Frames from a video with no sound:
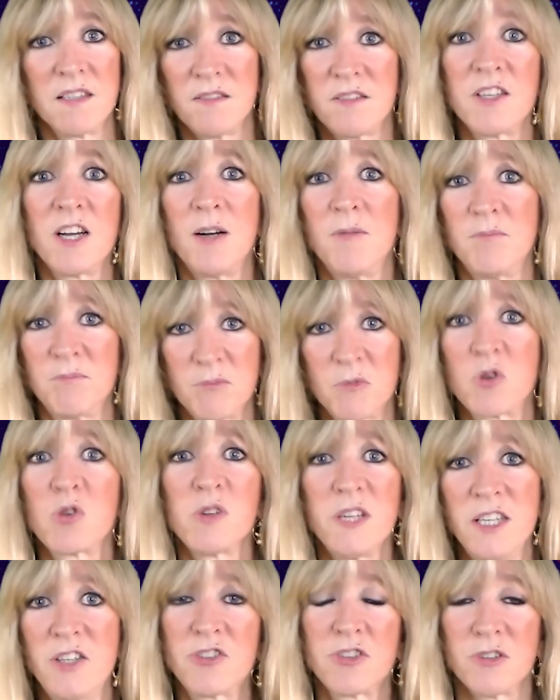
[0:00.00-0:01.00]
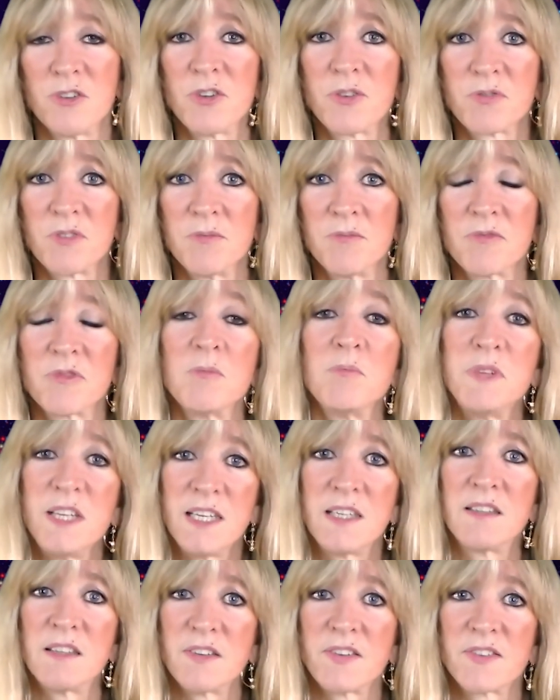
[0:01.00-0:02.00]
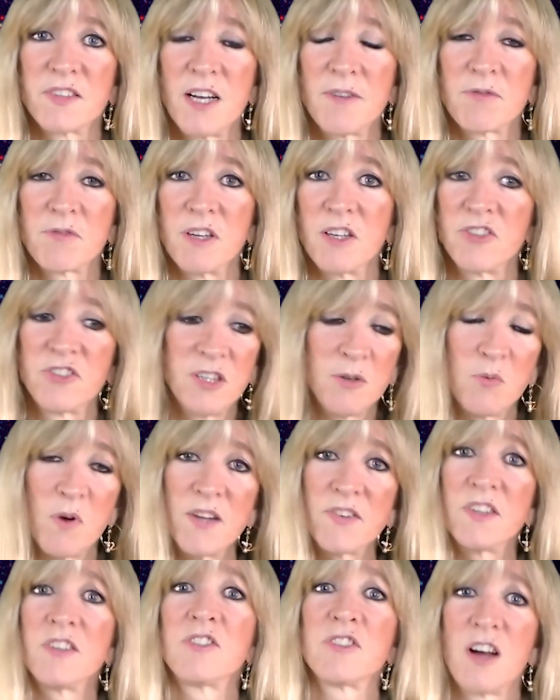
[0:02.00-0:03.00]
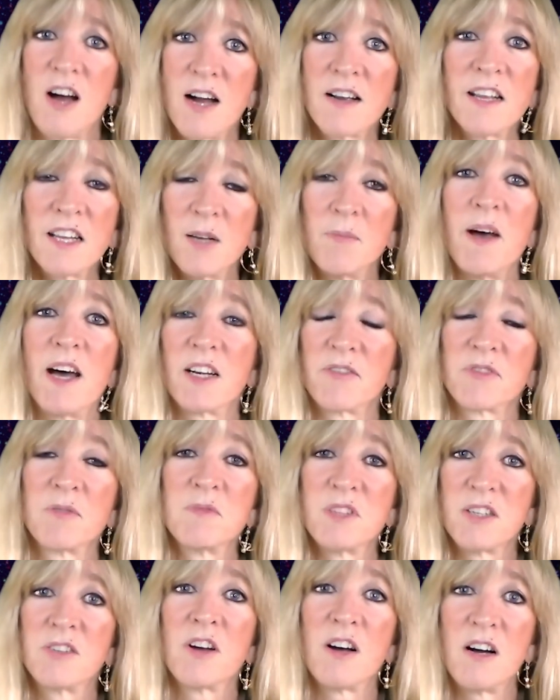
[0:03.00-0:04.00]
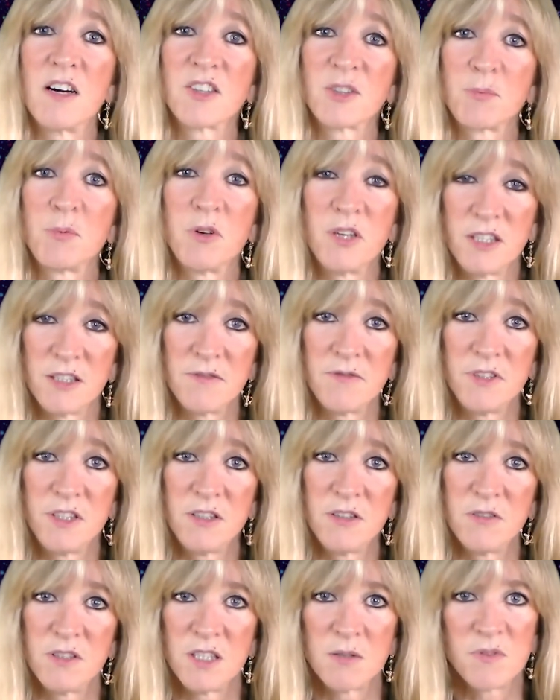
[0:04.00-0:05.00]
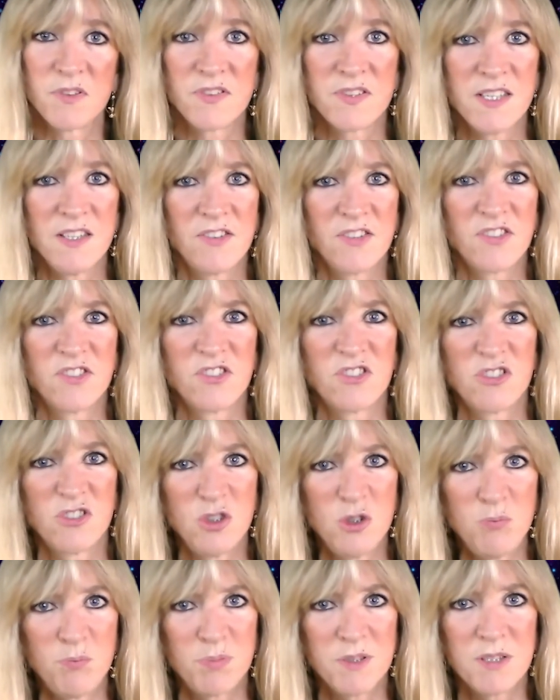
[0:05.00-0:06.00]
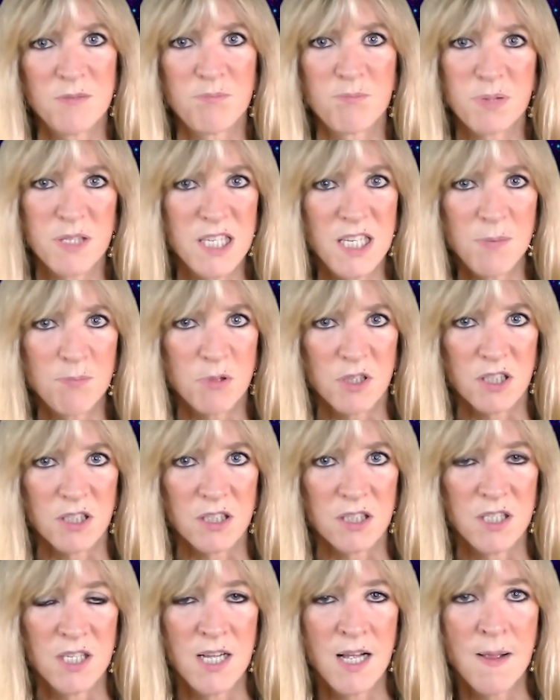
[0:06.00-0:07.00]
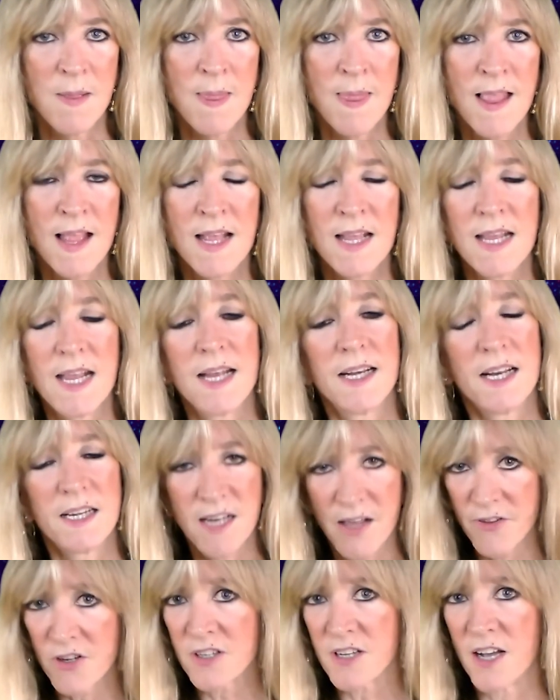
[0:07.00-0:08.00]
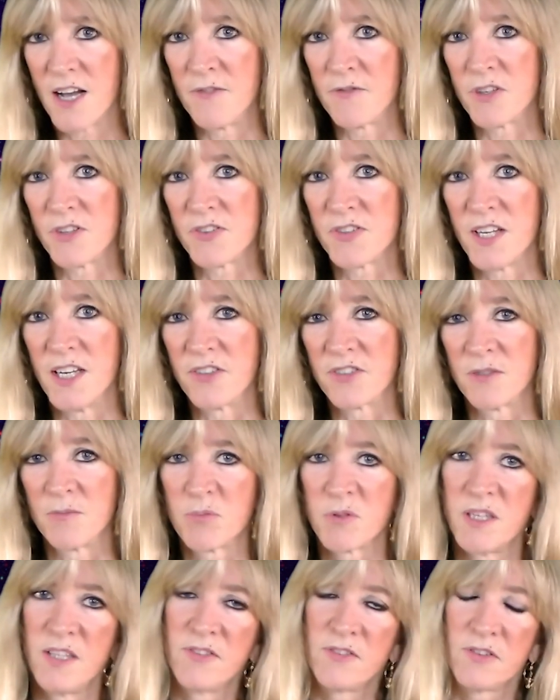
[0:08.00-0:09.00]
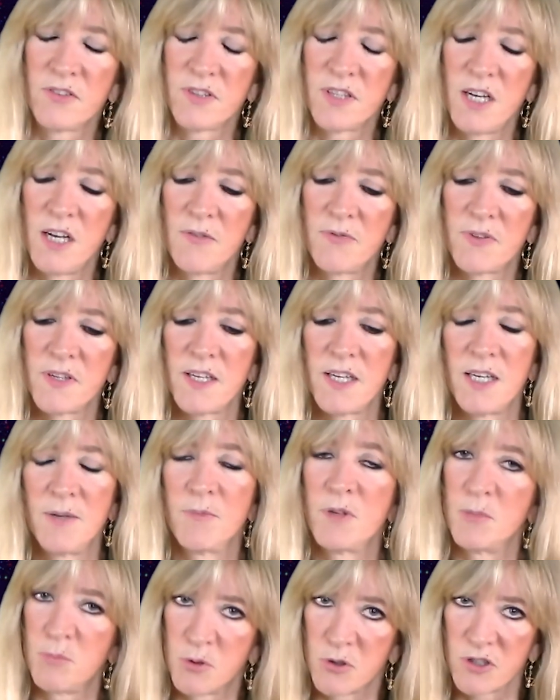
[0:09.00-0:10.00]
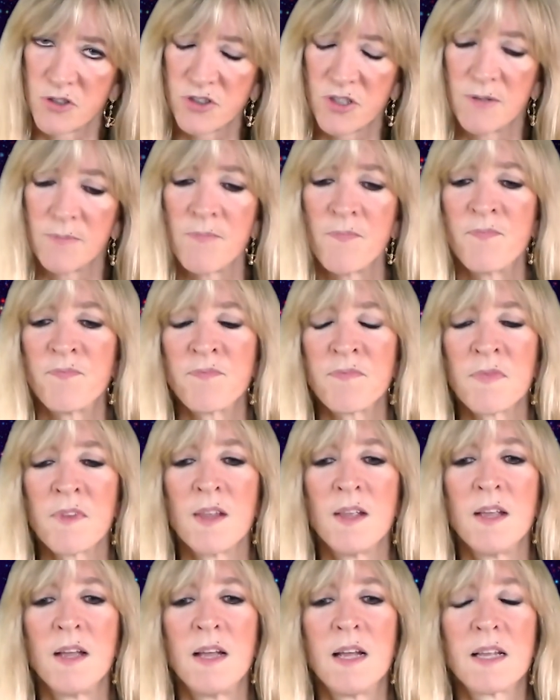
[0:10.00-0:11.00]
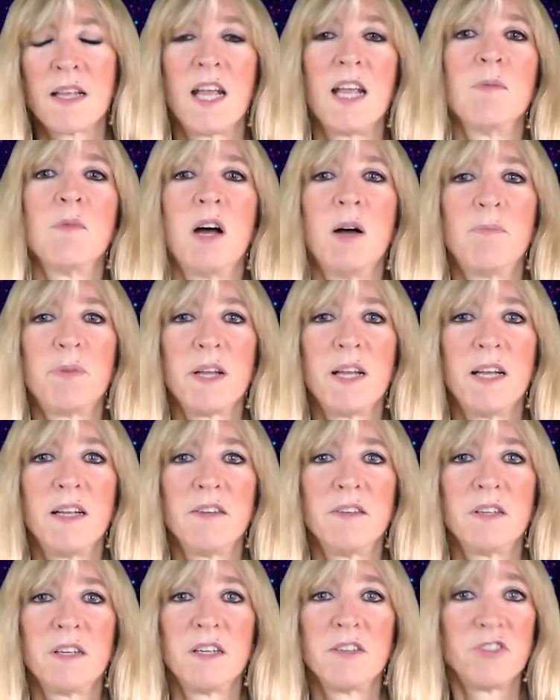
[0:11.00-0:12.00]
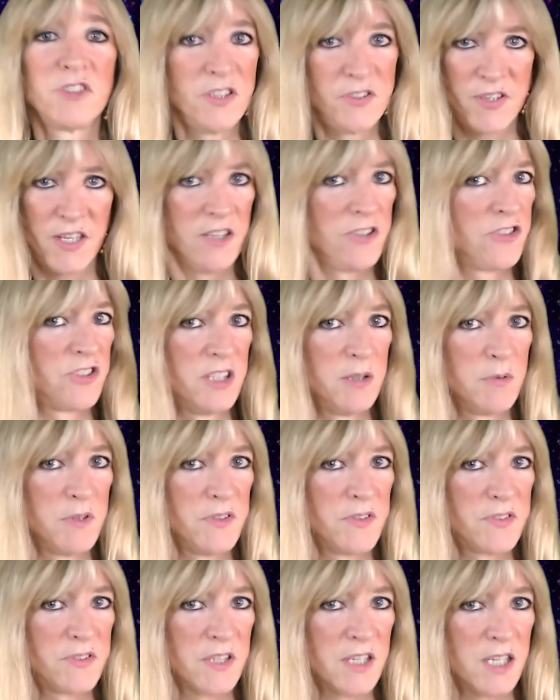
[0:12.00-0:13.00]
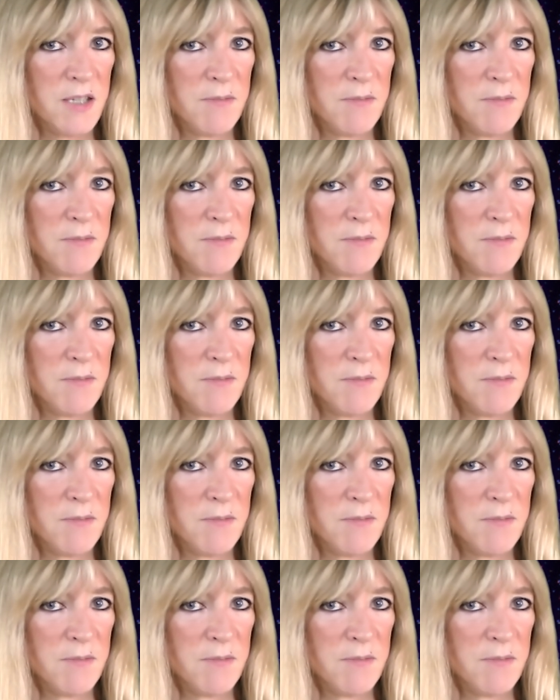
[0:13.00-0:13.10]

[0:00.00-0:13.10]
dumb creatures from needless suffering. She wasn't talking about it from the dog's point of view. It was these stupid people. In another conversation, brace yourself, abortion came up, and she said she felt